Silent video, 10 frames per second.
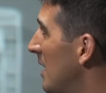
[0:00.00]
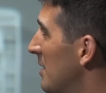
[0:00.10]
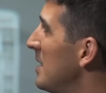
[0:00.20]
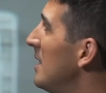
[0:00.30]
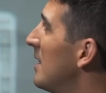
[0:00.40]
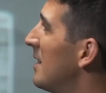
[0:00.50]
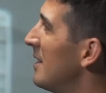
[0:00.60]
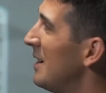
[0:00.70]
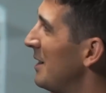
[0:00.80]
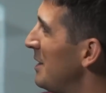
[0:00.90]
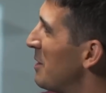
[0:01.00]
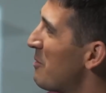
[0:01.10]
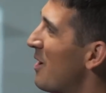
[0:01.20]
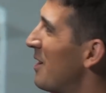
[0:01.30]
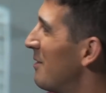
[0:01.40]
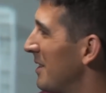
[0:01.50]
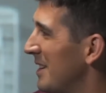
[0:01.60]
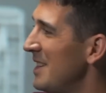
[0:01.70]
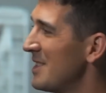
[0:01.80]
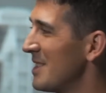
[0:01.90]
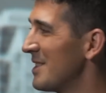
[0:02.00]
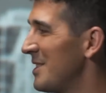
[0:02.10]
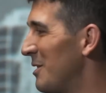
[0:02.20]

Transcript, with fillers: Athena, EMR, Kinesis.